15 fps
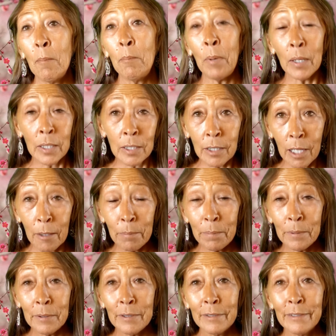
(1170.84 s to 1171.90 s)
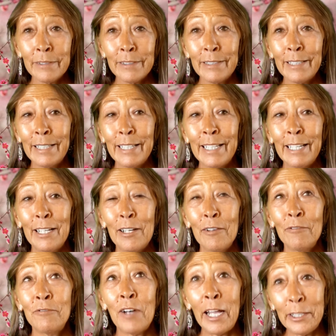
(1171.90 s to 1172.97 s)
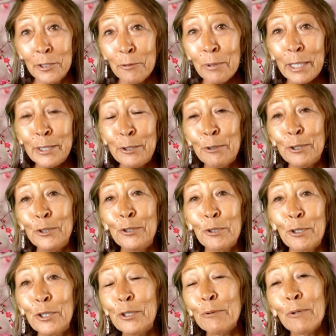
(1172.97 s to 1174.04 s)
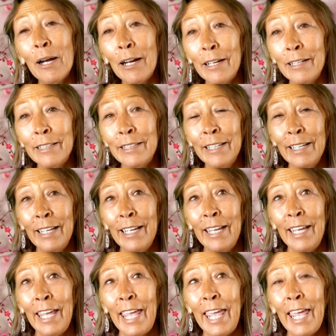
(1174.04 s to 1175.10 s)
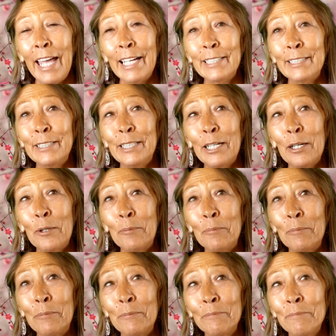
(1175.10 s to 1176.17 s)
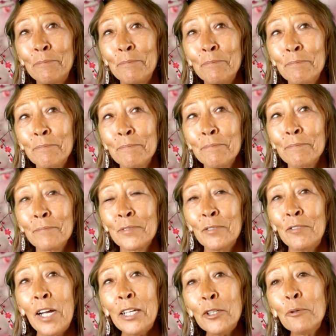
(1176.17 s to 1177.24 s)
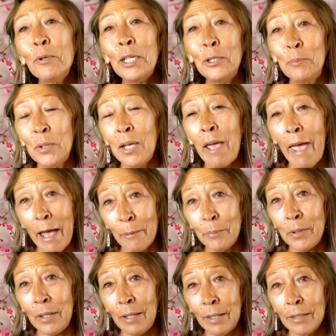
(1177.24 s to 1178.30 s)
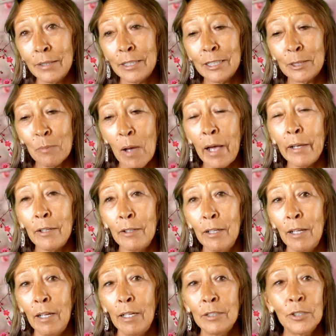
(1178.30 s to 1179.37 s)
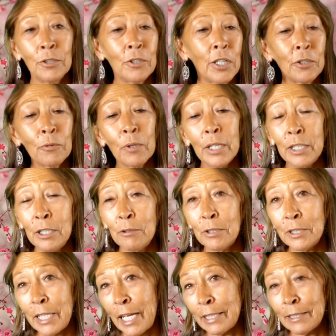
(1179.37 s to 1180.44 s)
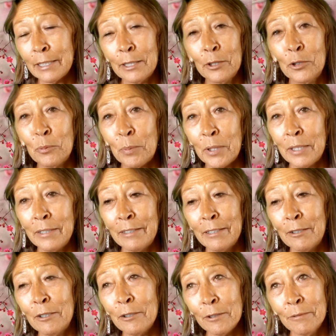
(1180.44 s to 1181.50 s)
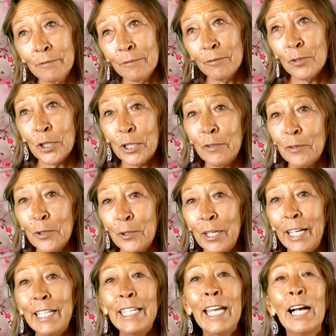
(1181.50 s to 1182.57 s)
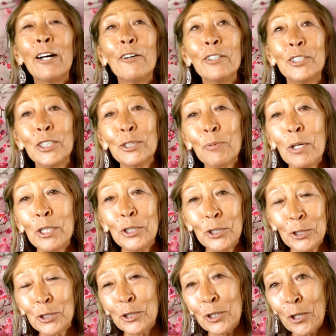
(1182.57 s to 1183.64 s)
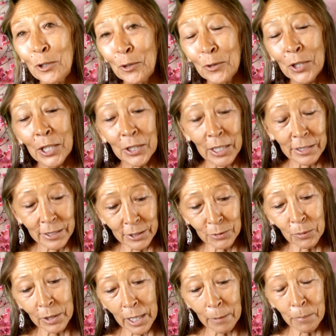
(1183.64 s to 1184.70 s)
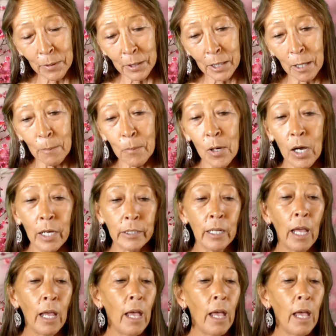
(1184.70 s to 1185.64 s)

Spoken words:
buckle up, find a way to enjoy the ride, and find a way to be happy, to smile. Turn on a radio and dance a little bit or whatever. Anyhow, just wanted you to know that this is what I pick up on,